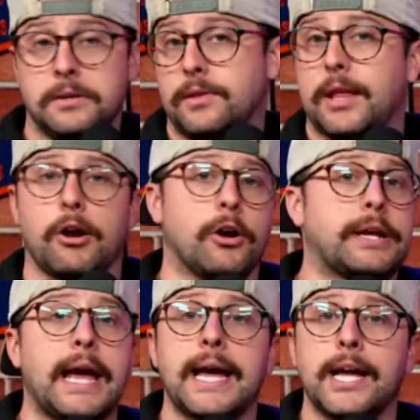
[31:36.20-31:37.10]
there are
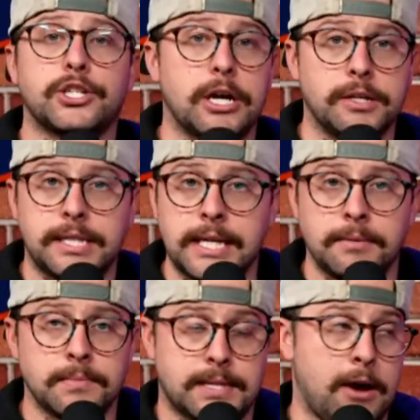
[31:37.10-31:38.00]
KHL
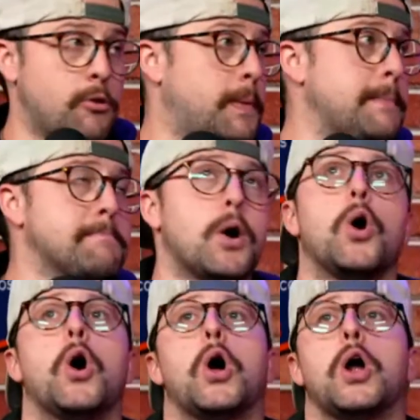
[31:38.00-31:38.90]
teams that would be
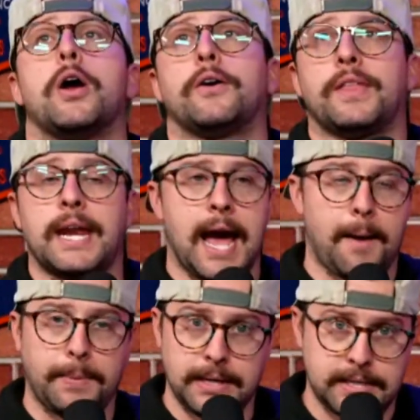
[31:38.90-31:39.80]
more than
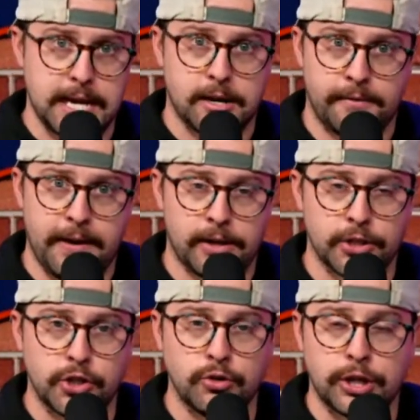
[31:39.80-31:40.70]
happy to take on Val
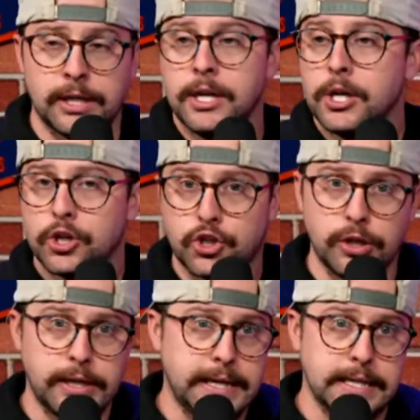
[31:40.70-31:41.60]
Nichushkin
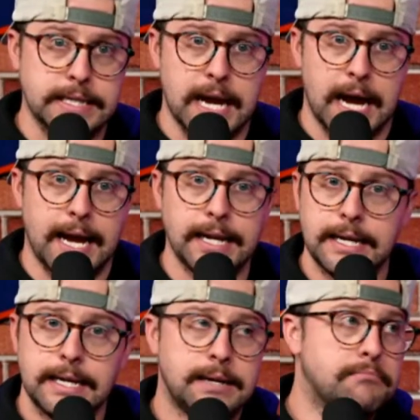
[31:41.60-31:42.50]
should he decide,
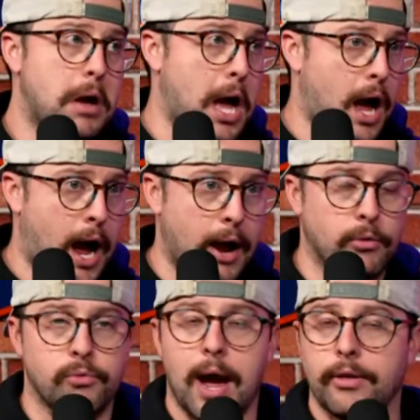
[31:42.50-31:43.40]
I
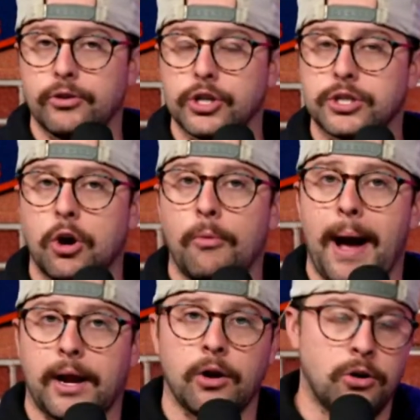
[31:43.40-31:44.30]
would rather just go
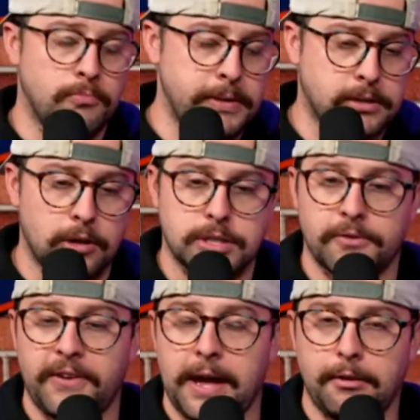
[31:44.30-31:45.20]
back home, be close to
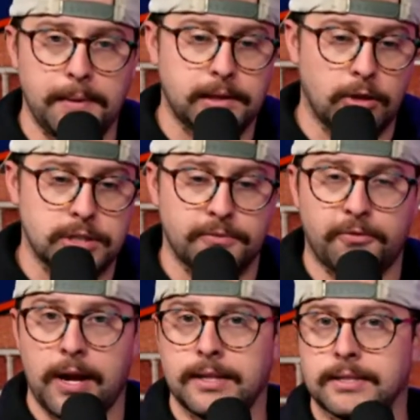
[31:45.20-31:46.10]
family, be close to
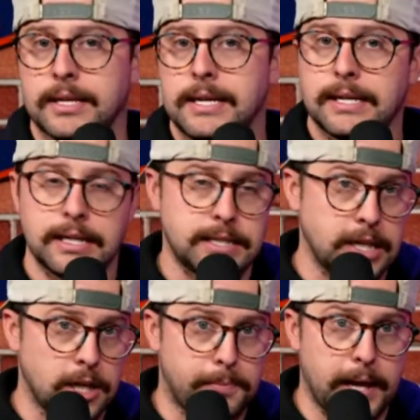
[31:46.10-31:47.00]
friends,
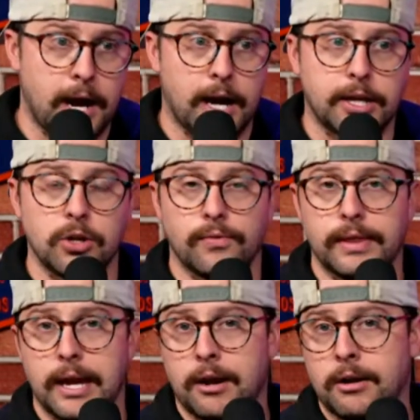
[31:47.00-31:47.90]
continue to play hockey over
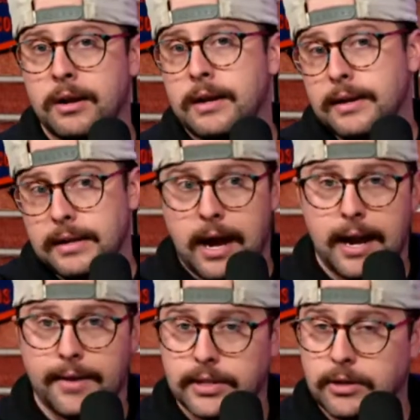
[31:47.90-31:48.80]
there, not
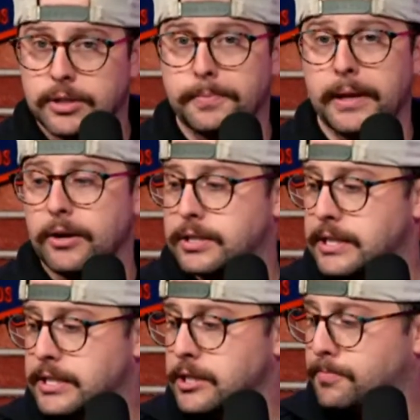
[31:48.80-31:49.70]
have to deal with the player
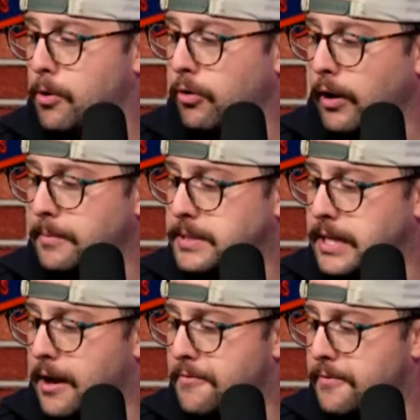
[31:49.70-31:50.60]
assistance program
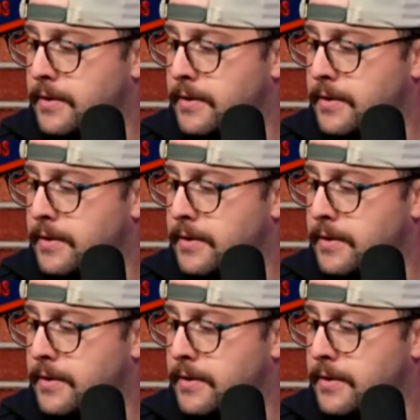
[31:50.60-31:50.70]
stuff.